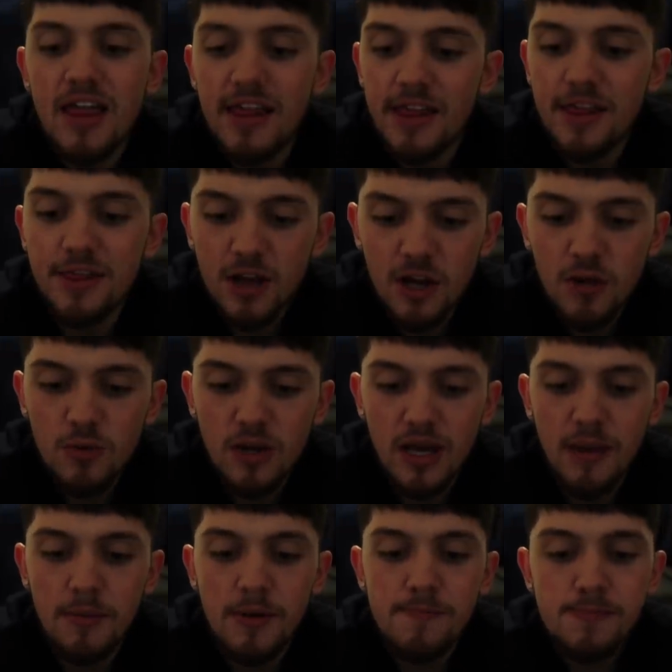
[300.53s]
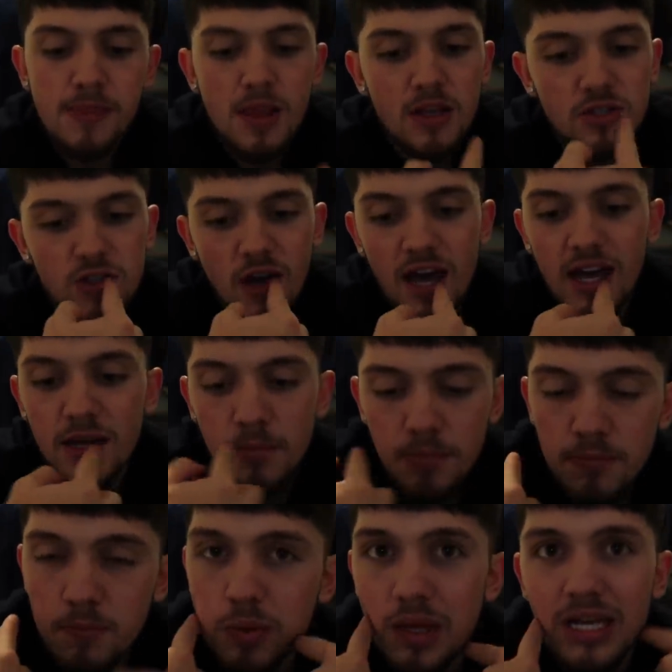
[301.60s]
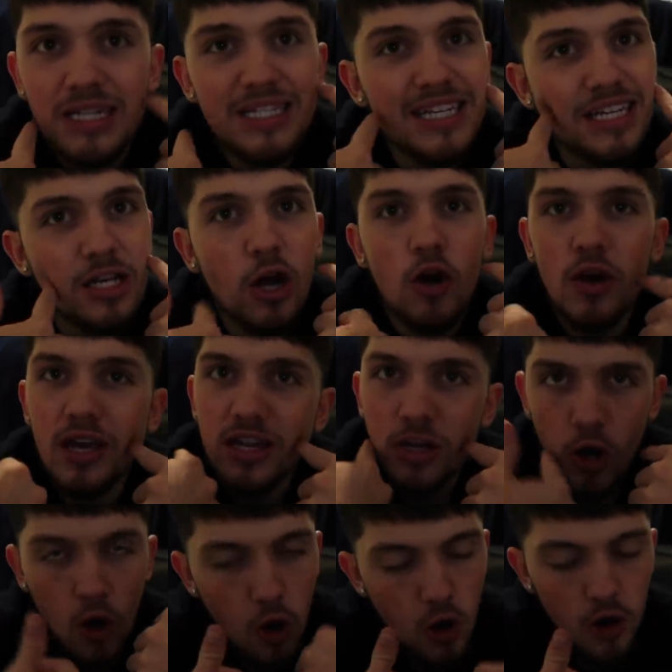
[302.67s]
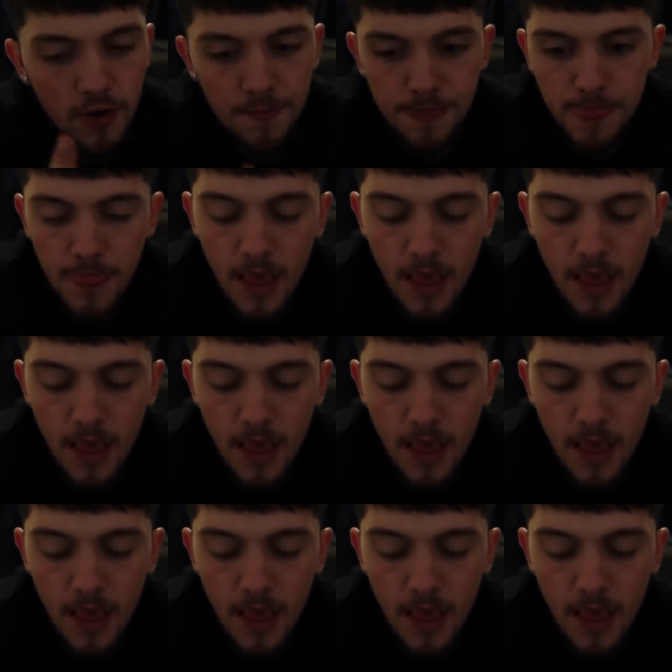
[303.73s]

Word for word: And the third one came in, so I had to place it, you know, either or.